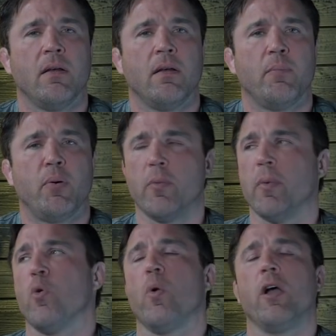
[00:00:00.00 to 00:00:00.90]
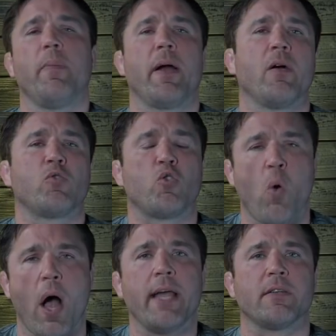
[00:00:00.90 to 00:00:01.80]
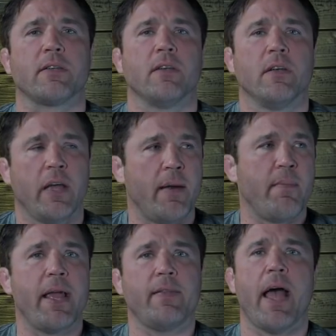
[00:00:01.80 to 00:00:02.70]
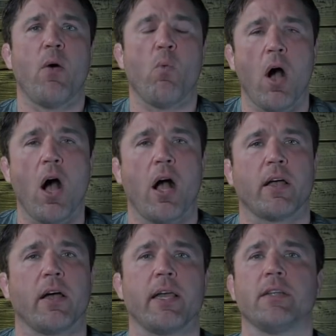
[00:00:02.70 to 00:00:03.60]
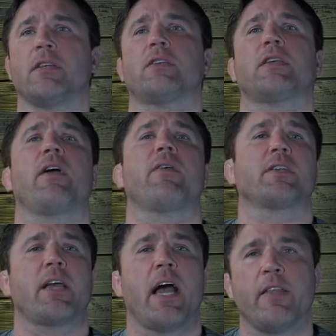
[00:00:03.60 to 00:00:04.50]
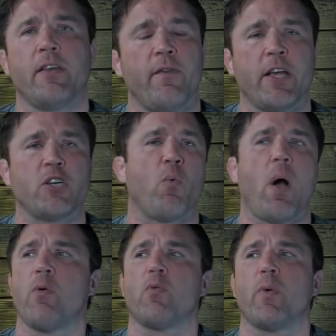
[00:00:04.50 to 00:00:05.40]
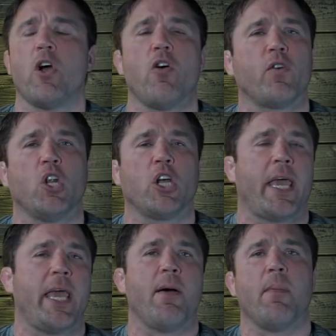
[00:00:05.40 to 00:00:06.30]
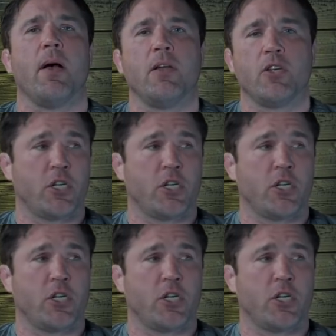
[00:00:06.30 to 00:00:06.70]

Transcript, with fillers: put him in a wheelbarrow twice and made that walk against the scariest guy in the division. Why would we overlook him? Just